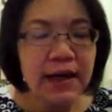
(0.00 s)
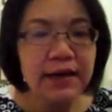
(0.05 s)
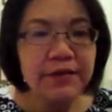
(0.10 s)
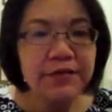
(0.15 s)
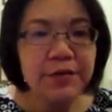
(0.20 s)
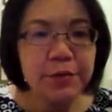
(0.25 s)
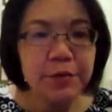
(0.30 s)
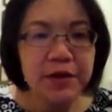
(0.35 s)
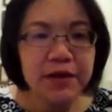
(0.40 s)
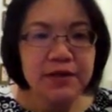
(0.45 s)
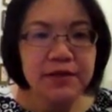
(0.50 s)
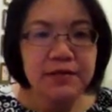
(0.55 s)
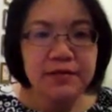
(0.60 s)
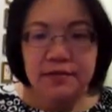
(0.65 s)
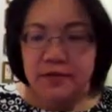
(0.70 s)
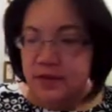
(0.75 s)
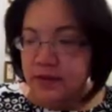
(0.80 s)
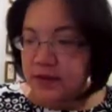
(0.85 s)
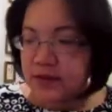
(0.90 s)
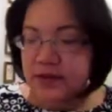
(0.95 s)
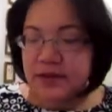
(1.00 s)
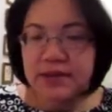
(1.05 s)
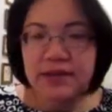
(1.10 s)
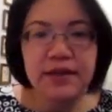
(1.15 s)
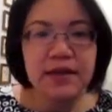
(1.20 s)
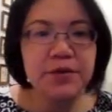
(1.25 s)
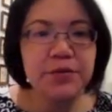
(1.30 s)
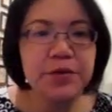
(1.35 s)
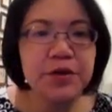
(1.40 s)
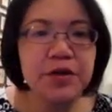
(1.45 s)
Hi everyone.
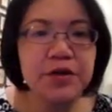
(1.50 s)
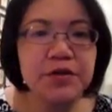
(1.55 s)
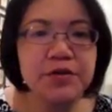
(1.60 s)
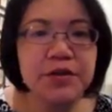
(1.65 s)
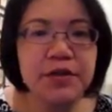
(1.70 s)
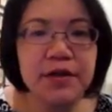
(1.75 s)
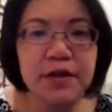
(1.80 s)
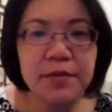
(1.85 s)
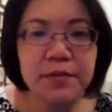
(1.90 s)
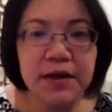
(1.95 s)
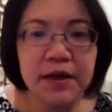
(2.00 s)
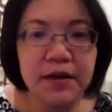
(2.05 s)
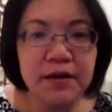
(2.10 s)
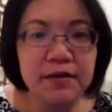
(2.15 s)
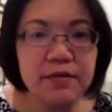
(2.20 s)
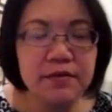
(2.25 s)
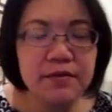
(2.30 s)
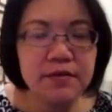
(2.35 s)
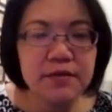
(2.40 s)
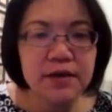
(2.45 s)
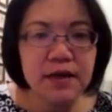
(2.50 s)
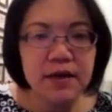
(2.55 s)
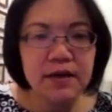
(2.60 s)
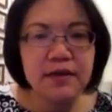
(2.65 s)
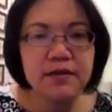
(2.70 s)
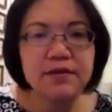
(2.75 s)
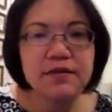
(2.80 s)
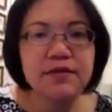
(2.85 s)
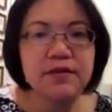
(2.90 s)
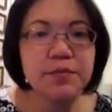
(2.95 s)
Today we're going to talk about
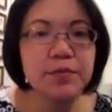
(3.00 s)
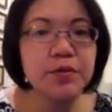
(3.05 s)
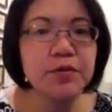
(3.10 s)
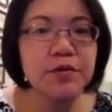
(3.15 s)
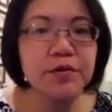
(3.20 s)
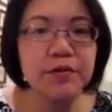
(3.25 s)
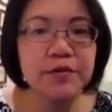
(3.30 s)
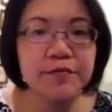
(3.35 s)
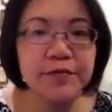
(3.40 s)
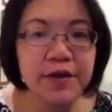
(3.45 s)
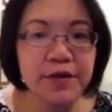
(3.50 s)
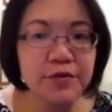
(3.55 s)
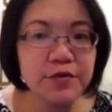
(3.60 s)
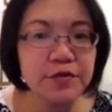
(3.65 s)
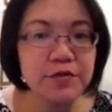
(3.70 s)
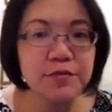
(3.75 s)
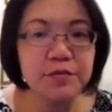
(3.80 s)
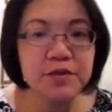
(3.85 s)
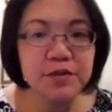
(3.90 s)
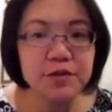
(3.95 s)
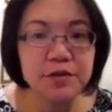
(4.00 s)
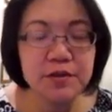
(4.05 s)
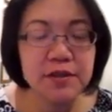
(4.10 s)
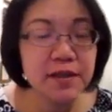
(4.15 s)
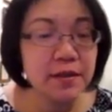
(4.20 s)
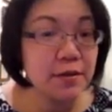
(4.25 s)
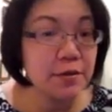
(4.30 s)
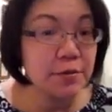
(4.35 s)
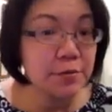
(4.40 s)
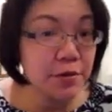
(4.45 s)
support vector
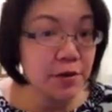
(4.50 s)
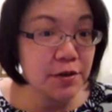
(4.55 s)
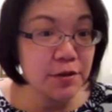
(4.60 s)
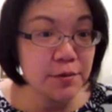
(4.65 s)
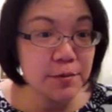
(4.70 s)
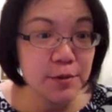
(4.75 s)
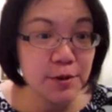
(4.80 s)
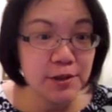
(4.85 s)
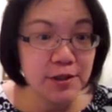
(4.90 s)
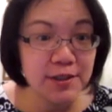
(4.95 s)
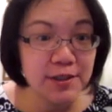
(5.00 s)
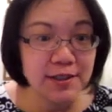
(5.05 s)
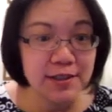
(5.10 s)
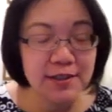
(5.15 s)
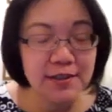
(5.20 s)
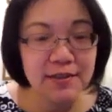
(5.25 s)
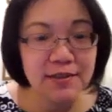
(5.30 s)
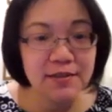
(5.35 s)
machine, the real machine.